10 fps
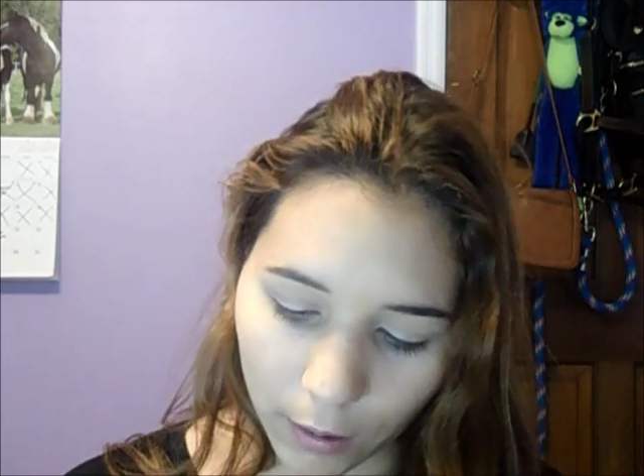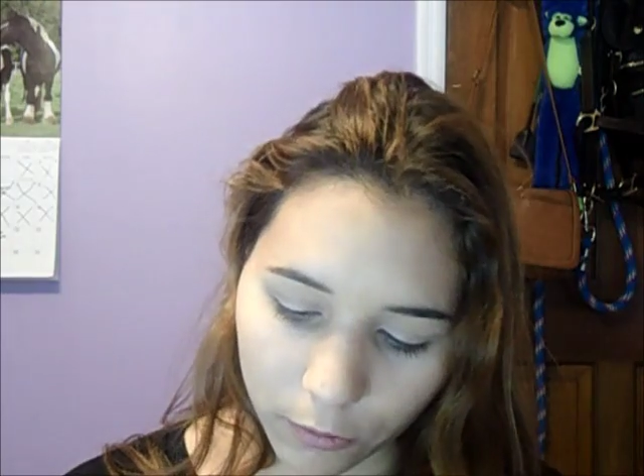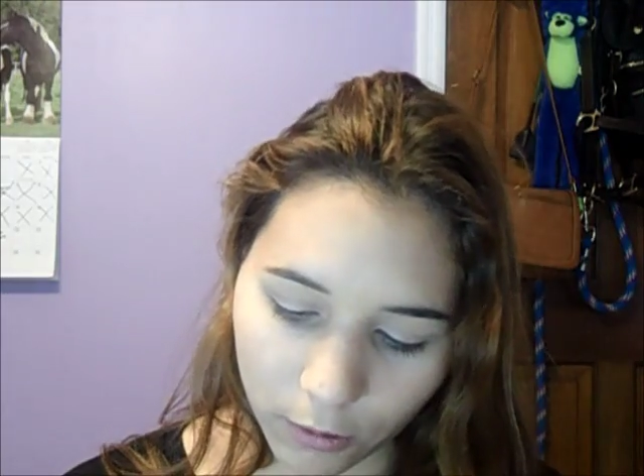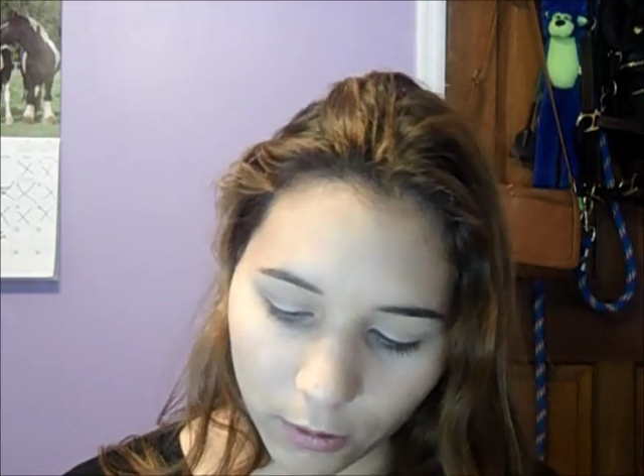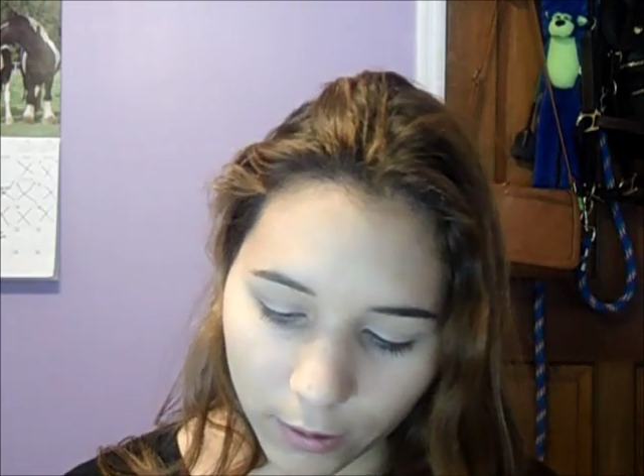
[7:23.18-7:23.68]
I'm
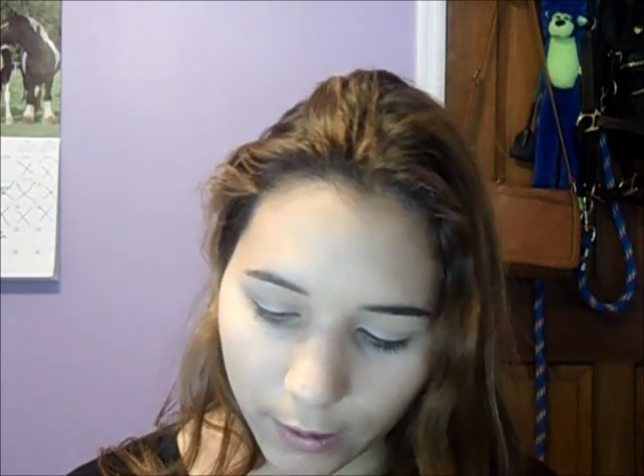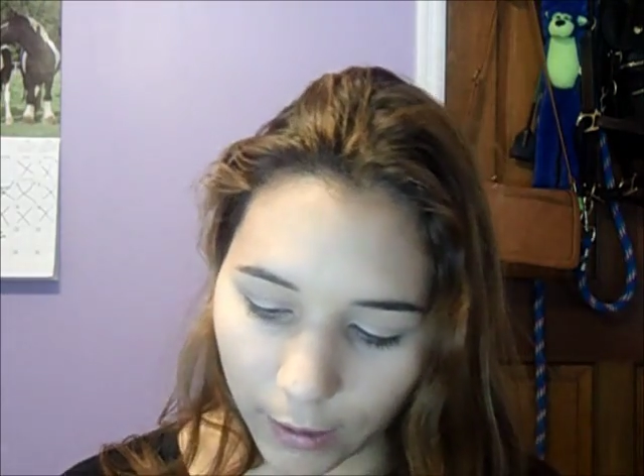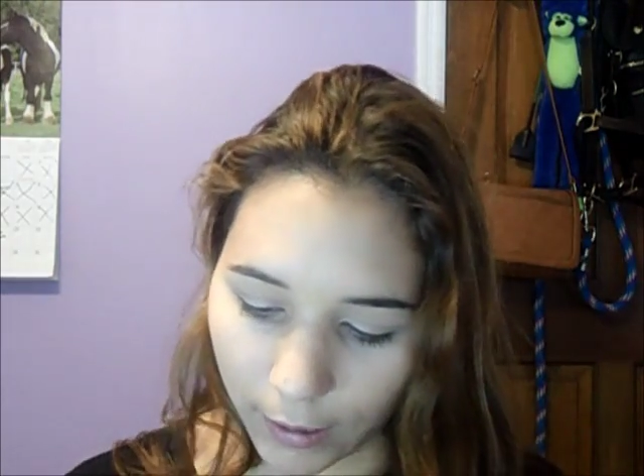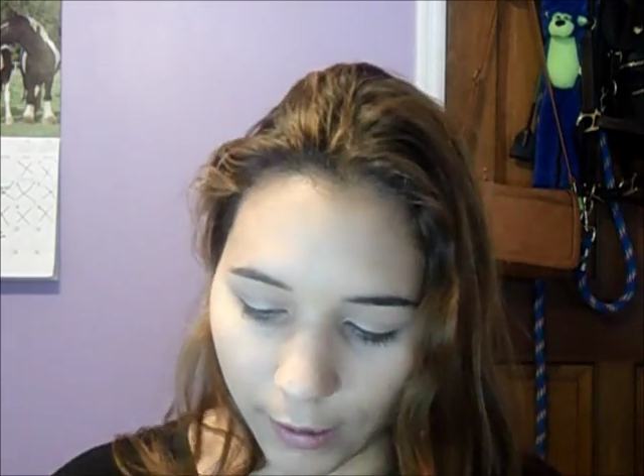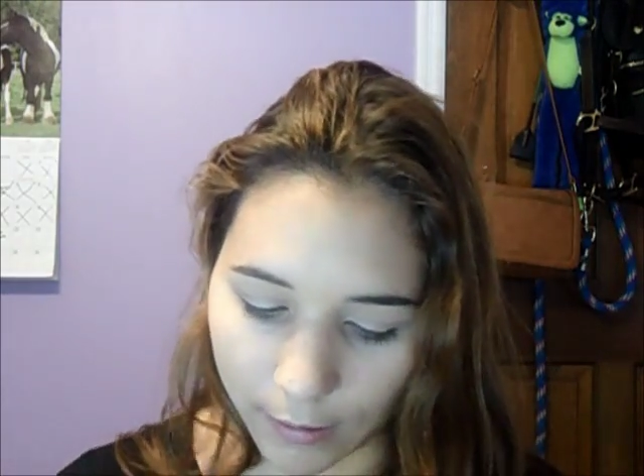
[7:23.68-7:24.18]
just sort of
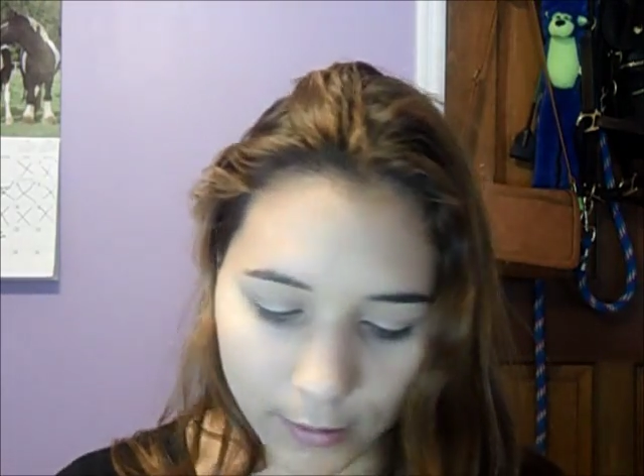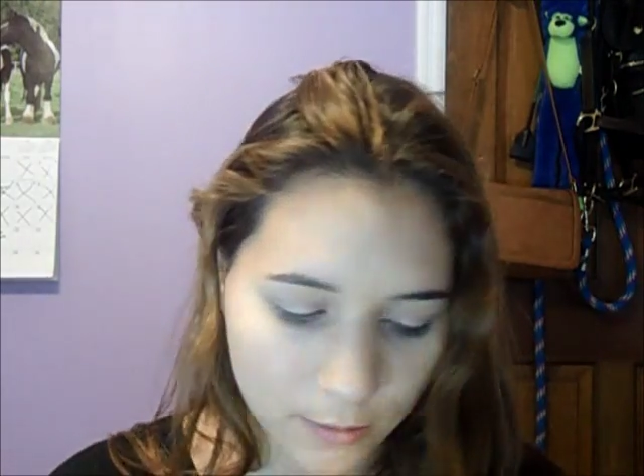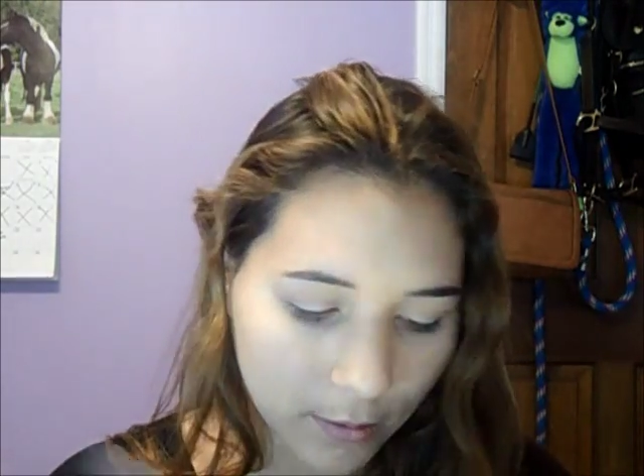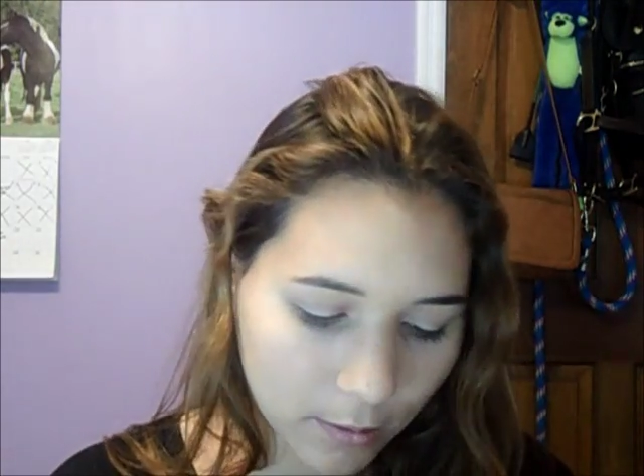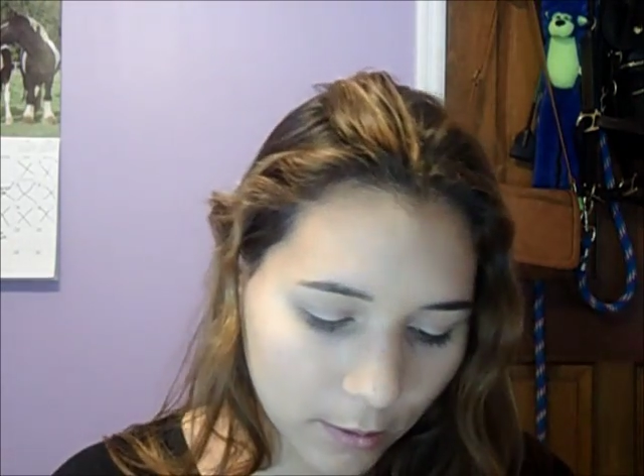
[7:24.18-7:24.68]
going to
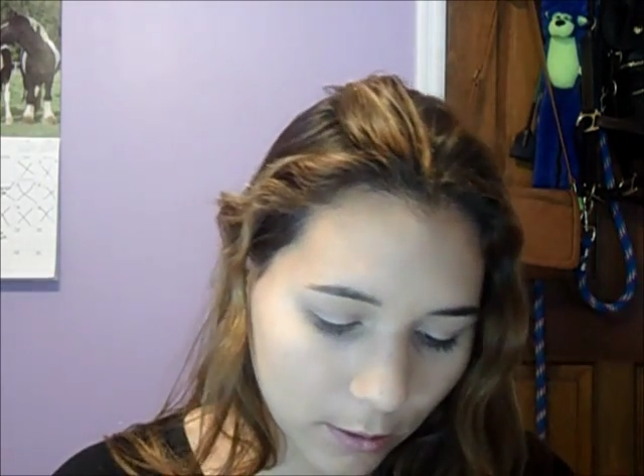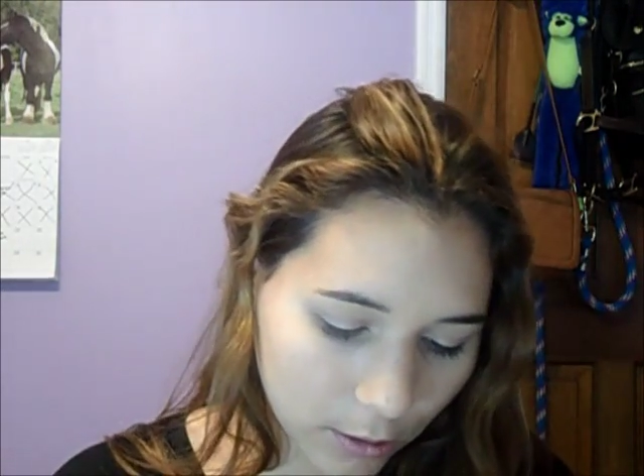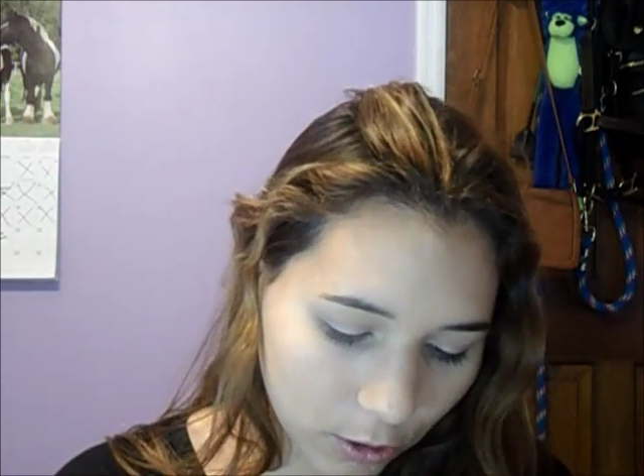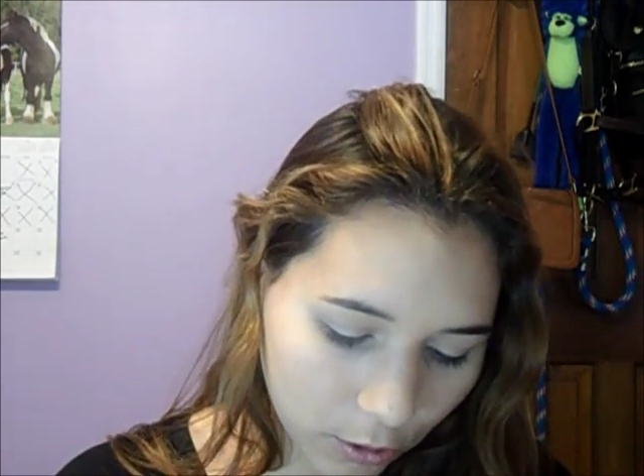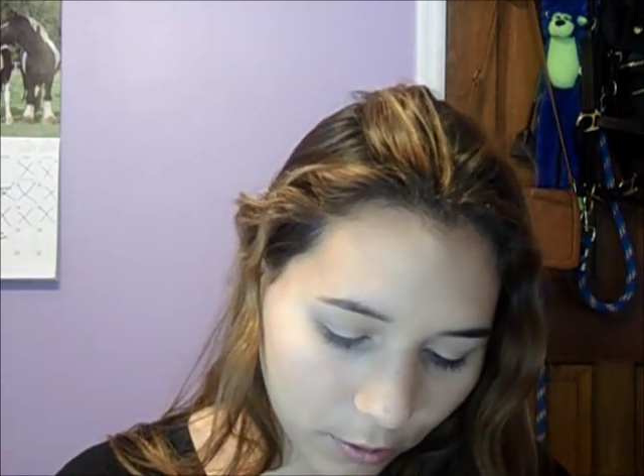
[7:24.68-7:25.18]

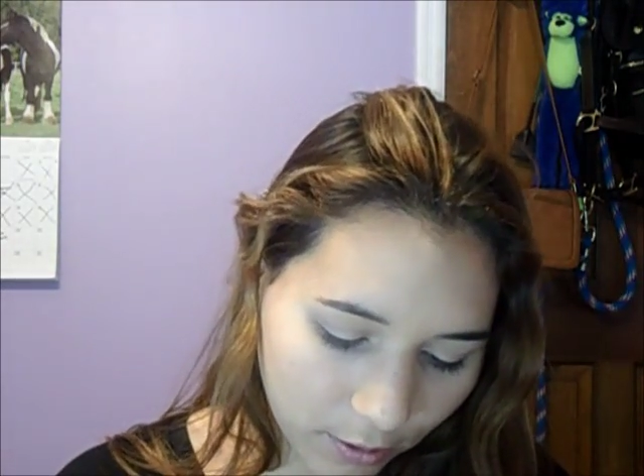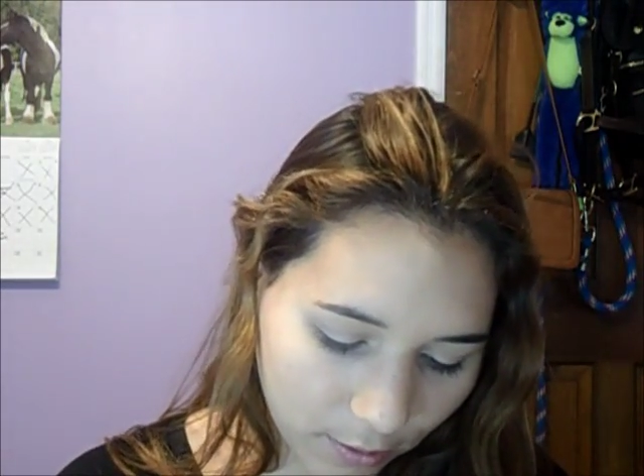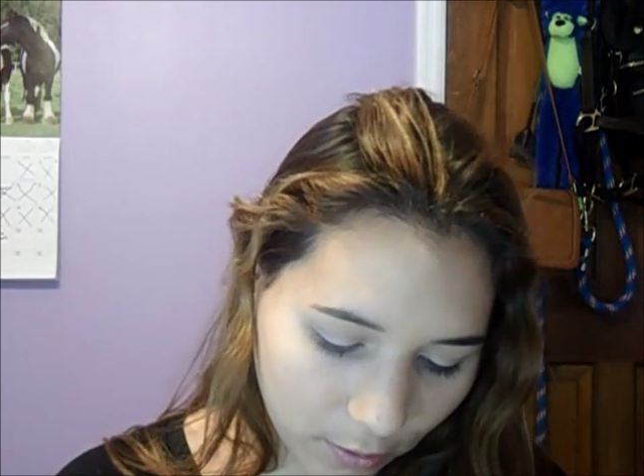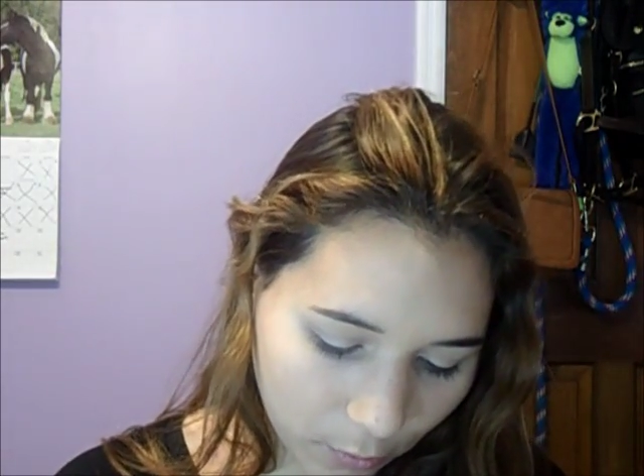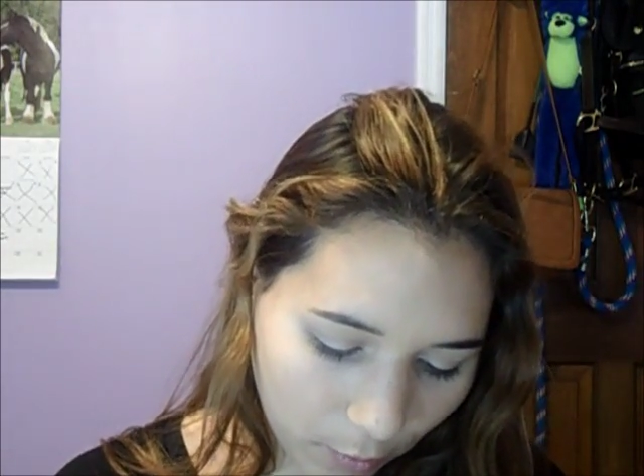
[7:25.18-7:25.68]
do a
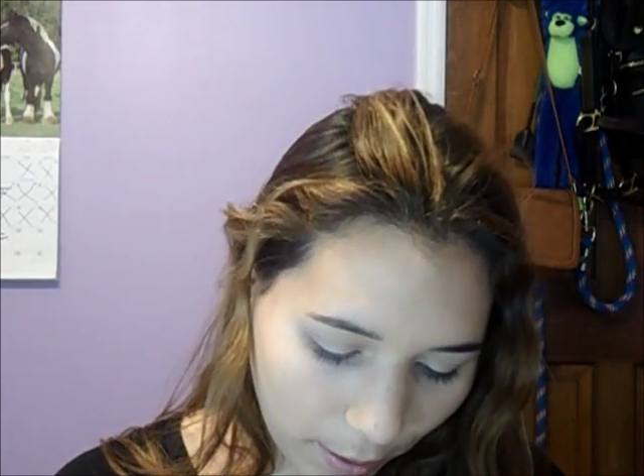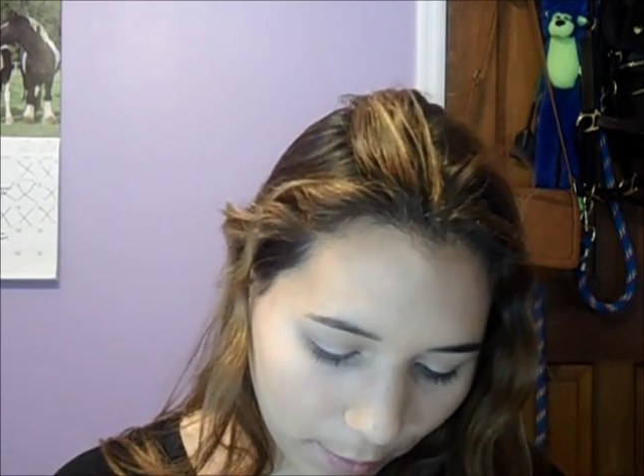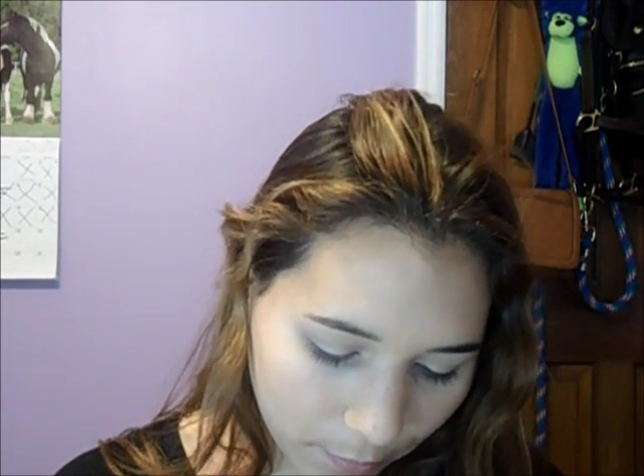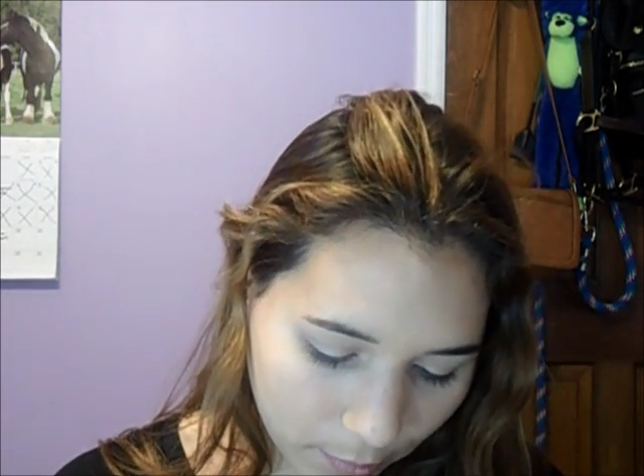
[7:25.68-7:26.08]
swipe